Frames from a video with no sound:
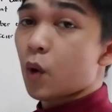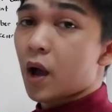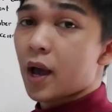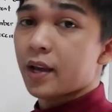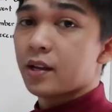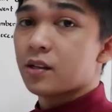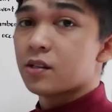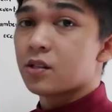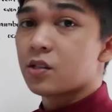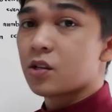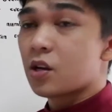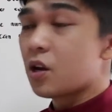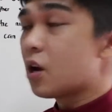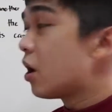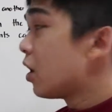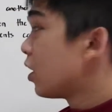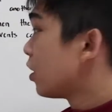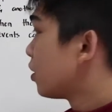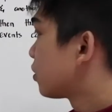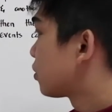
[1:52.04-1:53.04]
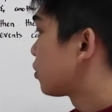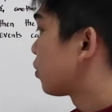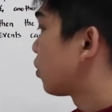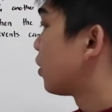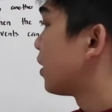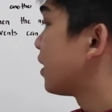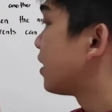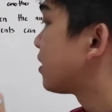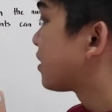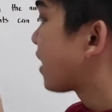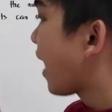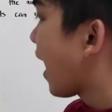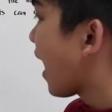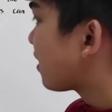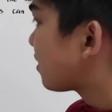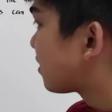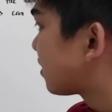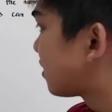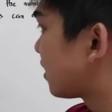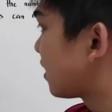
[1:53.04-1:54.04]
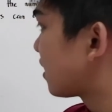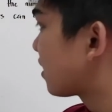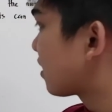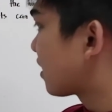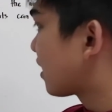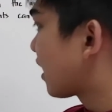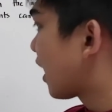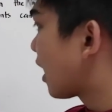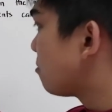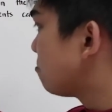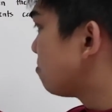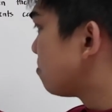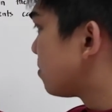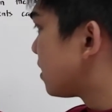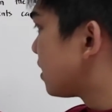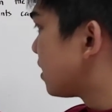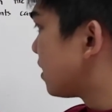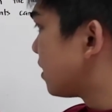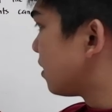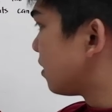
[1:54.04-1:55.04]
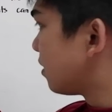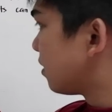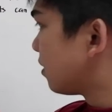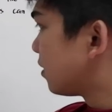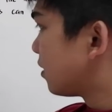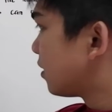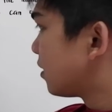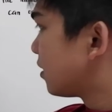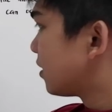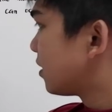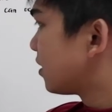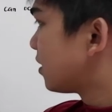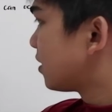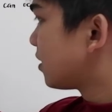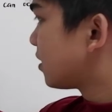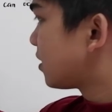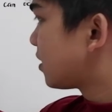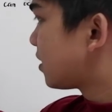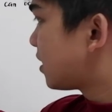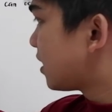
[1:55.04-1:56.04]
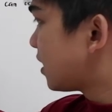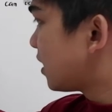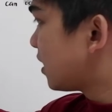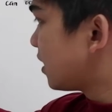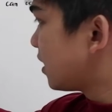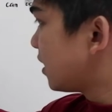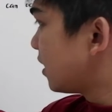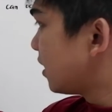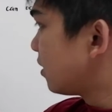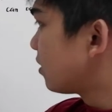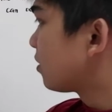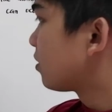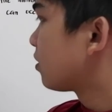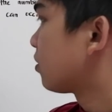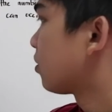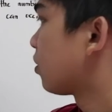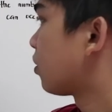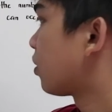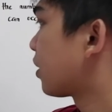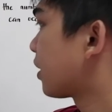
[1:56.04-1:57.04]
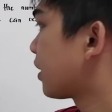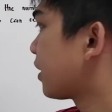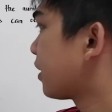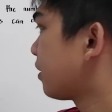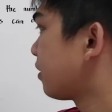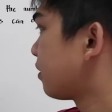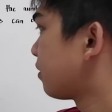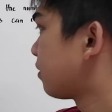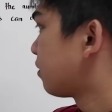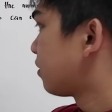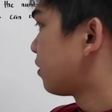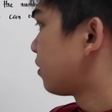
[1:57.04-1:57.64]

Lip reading: twice. So his exit can be C or